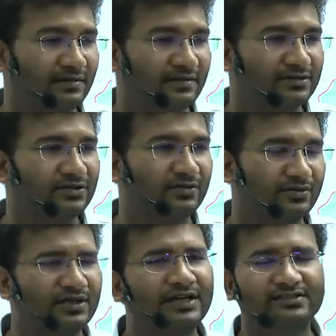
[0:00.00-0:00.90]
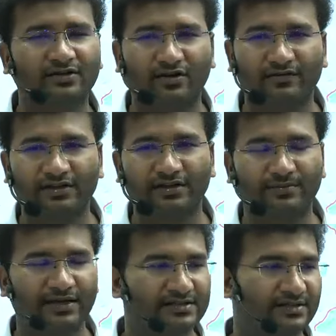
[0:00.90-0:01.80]
So that is the conflict that
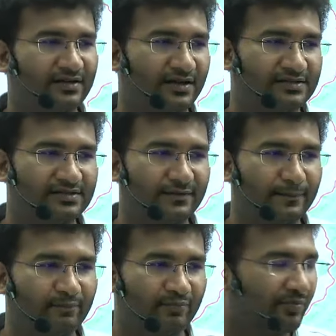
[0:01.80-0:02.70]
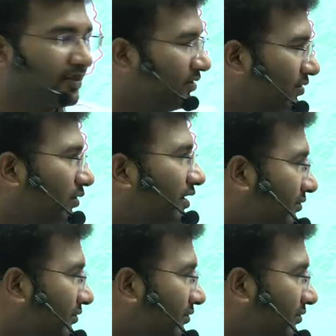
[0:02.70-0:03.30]
Pakistan has. Okay,